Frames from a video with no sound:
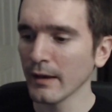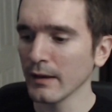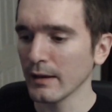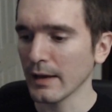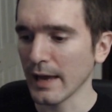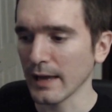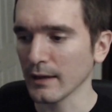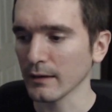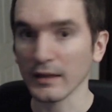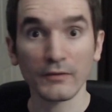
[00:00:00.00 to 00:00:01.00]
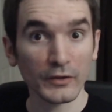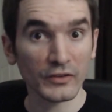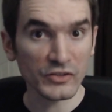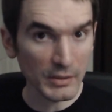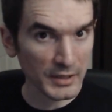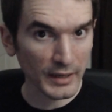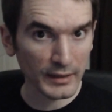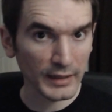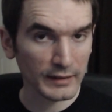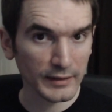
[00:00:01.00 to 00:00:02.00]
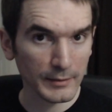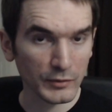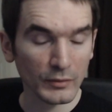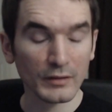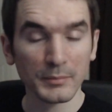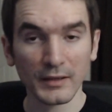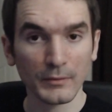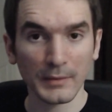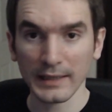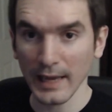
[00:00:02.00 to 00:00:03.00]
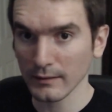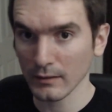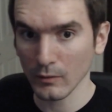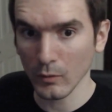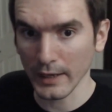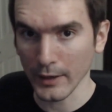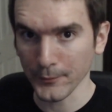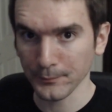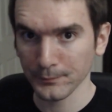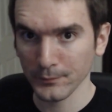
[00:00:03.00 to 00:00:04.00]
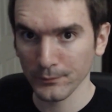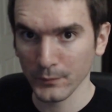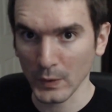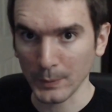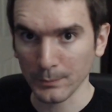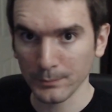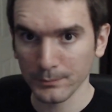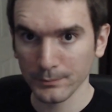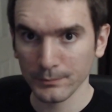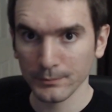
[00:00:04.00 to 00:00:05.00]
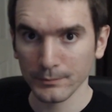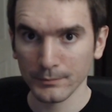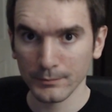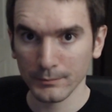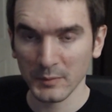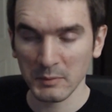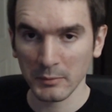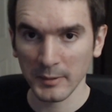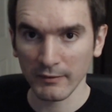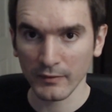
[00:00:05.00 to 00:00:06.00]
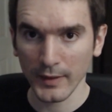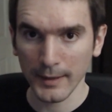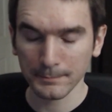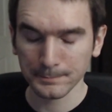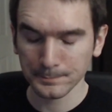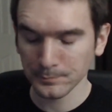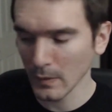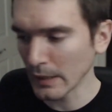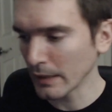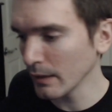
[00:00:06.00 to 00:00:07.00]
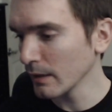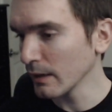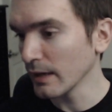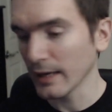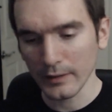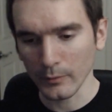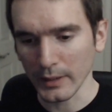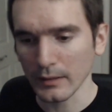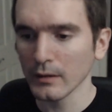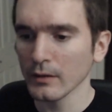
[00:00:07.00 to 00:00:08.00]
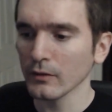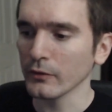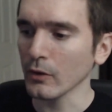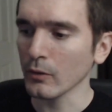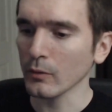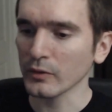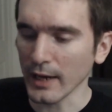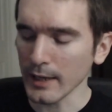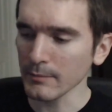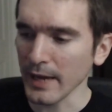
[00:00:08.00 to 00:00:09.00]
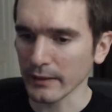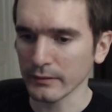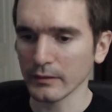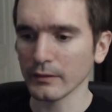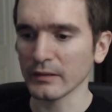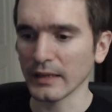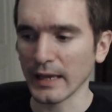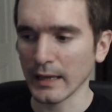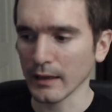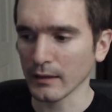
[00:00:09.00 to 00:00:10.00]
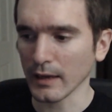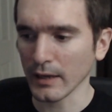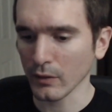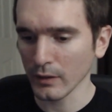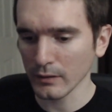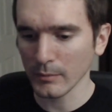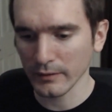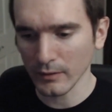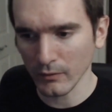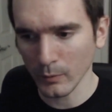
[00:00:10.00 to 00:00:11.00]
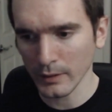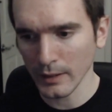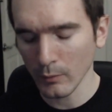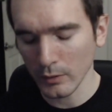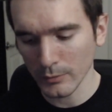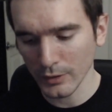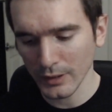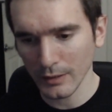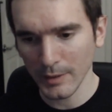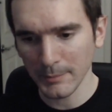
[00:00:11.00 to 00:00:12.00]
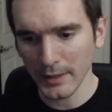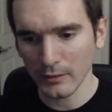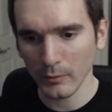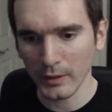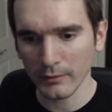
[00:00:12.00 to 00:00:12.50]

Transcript: And if there's a jump cut anytime soon, it's because my cat's going to want out. So be prepared for that. At any rate, so time passes, and I think to myself one day while I'm looking at my microwave,